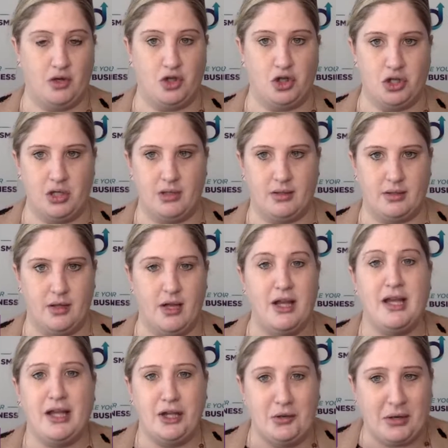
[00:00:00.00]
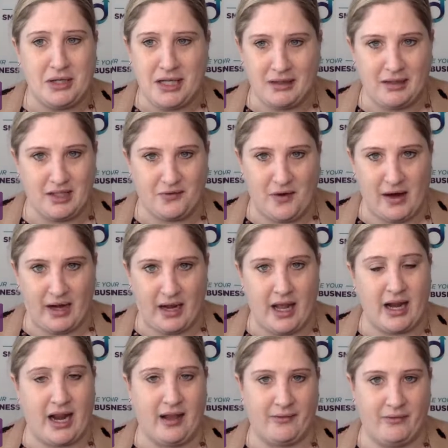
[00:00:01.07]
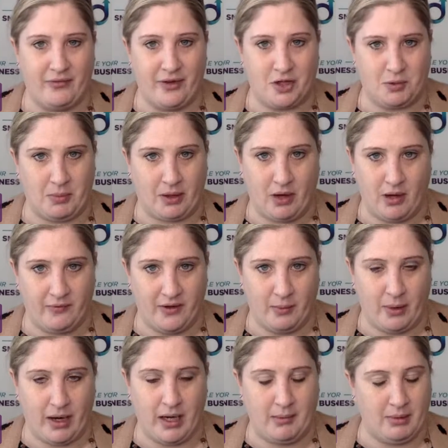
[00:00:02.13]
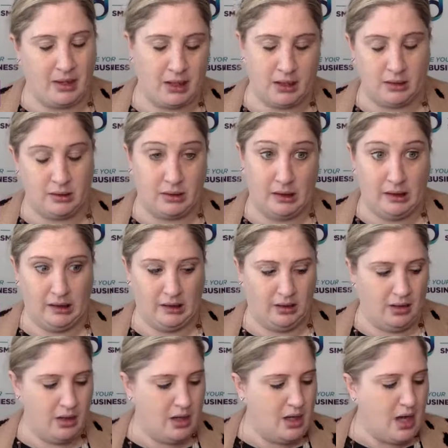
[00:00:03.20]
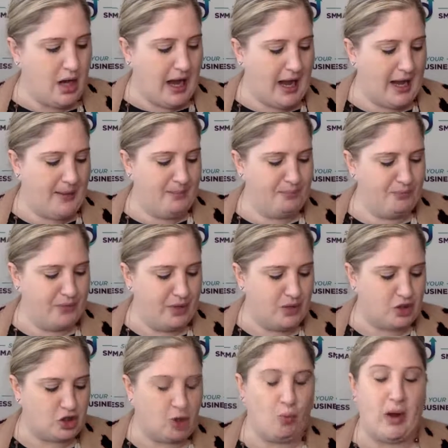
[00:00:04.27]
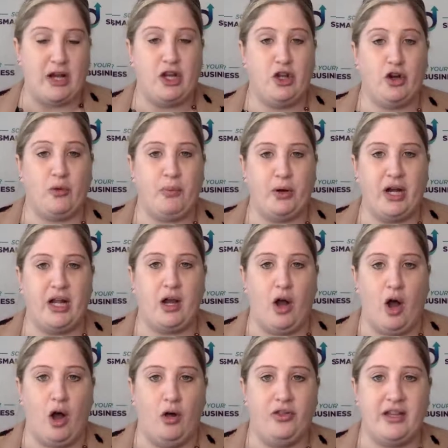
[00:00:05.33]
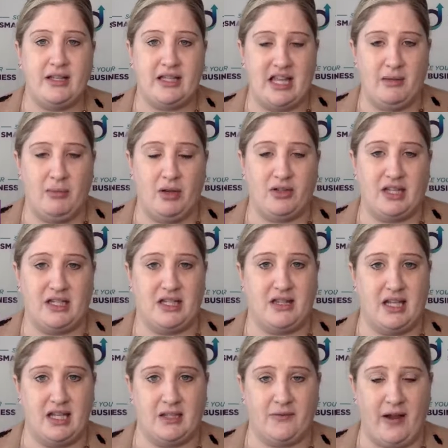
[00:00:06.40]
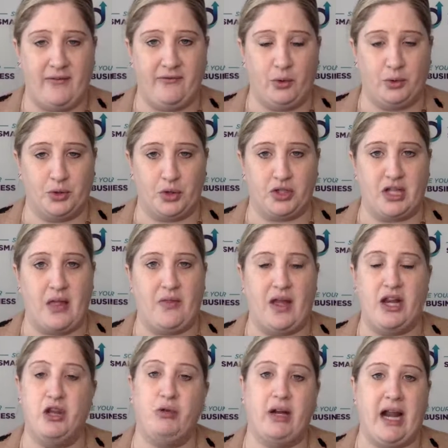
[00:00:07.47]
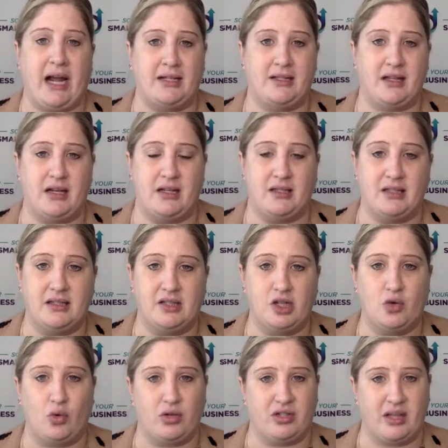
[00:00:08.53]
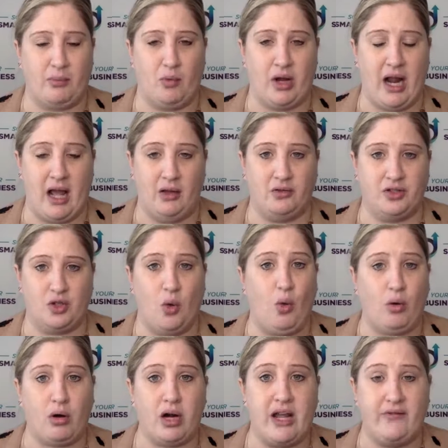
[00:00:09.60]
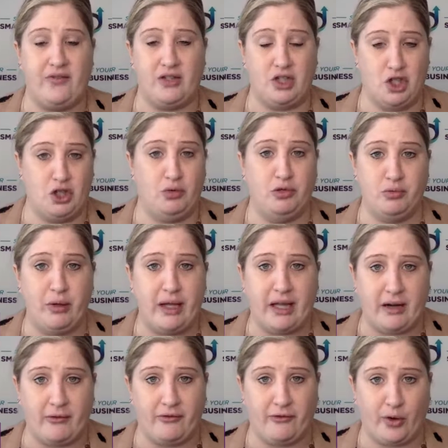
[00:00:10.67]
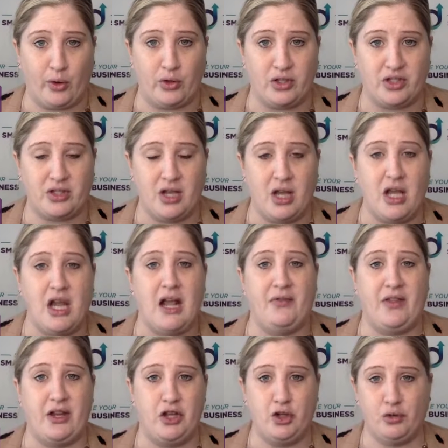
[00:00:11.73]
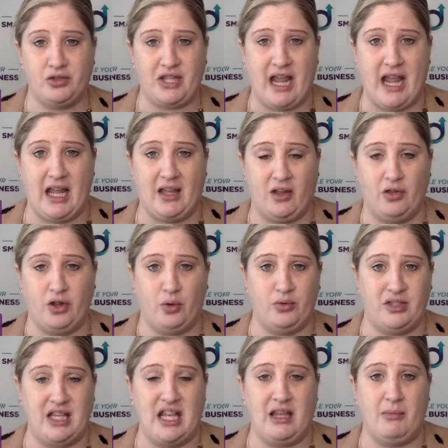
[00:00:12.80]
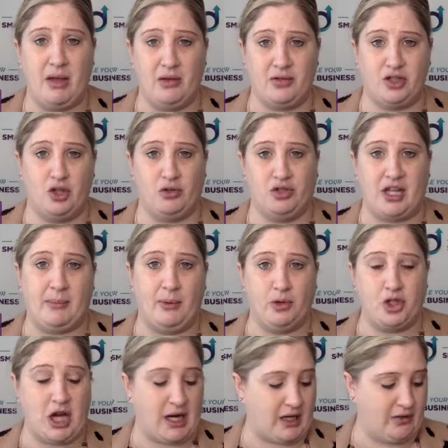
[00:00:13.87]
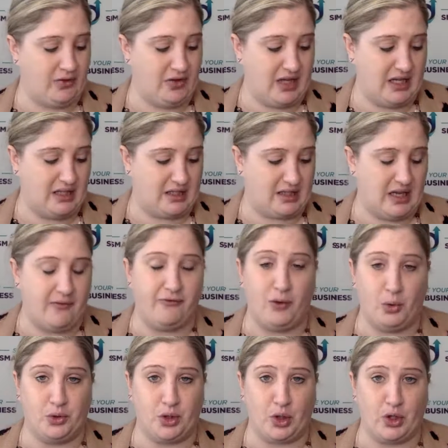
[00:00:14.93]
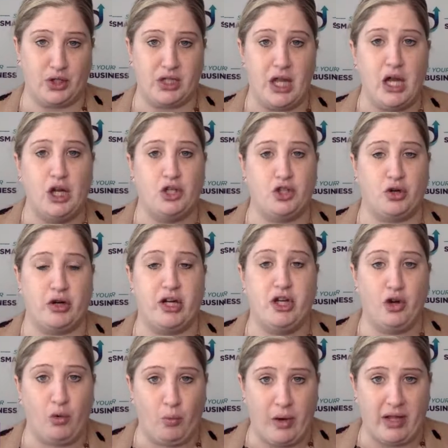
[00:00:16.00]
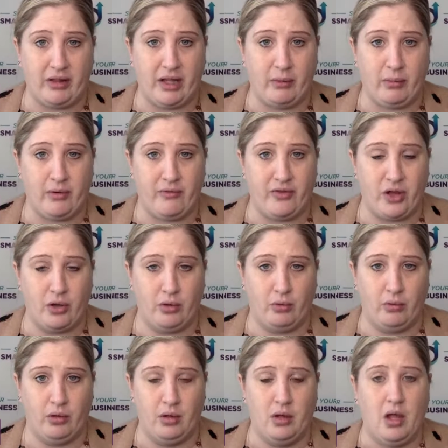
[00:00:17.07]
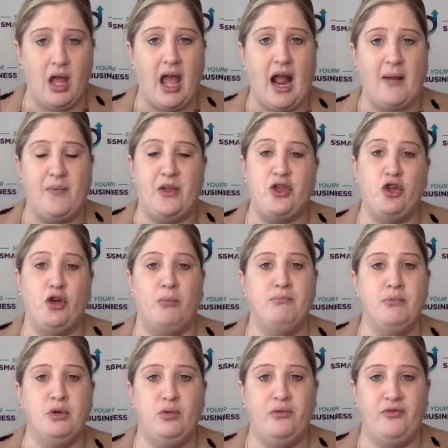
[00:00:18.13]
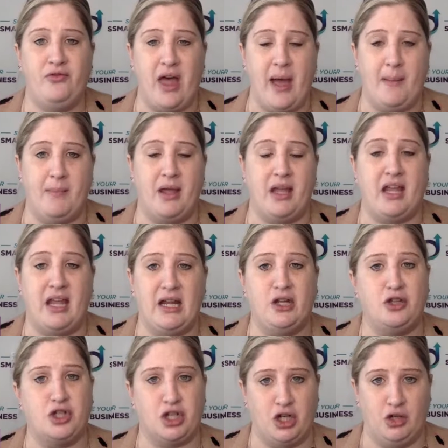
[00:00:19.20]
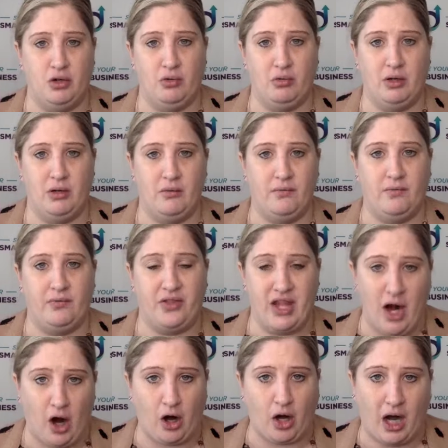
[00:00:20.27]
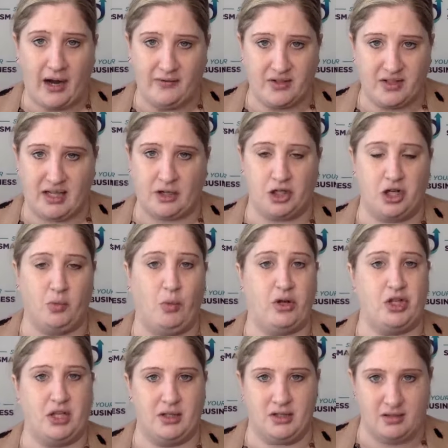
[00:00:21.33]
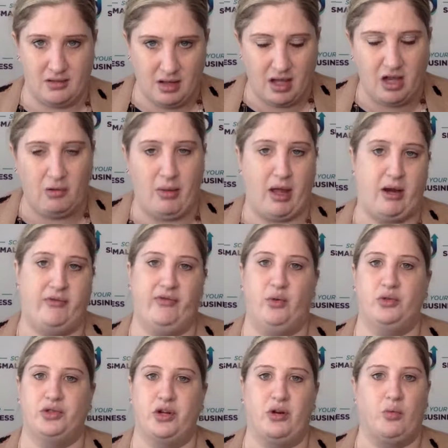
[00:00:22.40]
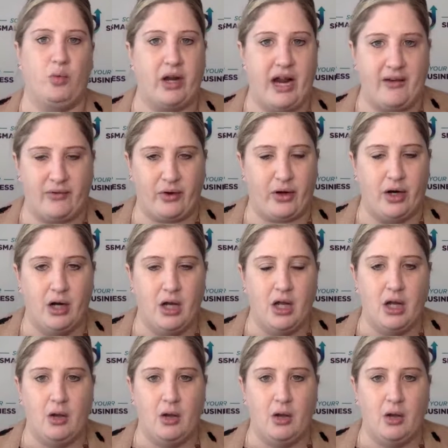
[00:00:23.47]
Geez, you can tell it's Friday and I haven't finished my coffee, right? I'm a little, so when you're putting all these emails into these 5 folders, then you can ask an assistant or someone else, or if it's you doing it at first, then you'll take those emails, you'll double check these folders during your weekly review, and then you'll move them into the archived section, which is the Humana folder, whatever